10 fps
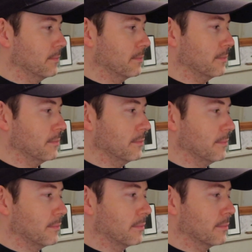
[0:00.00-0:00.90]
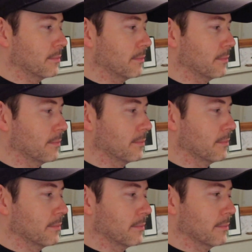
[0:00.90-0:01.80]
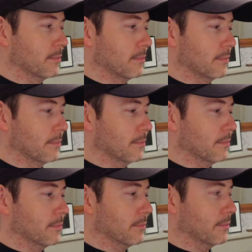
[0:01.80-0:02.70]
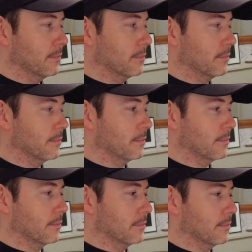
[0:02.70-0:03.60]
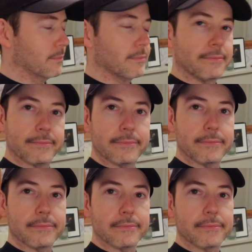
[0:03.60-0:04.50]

[no speech]